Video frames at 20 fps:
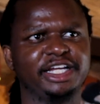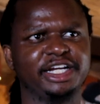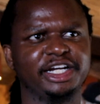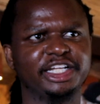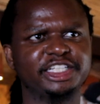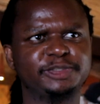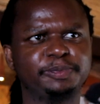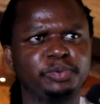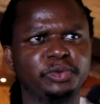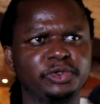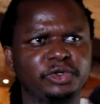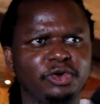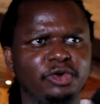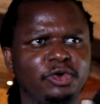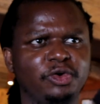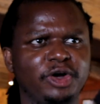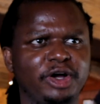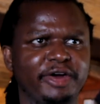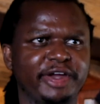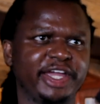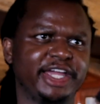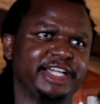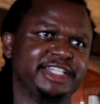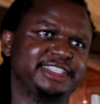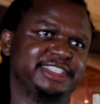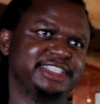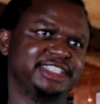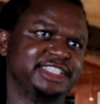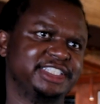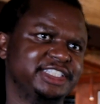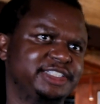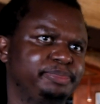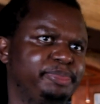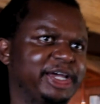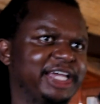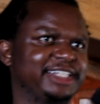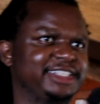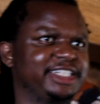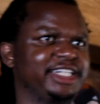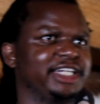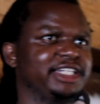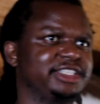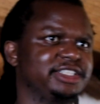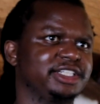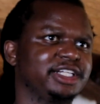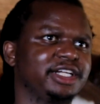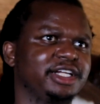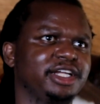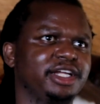let's put all our eggs in this basket,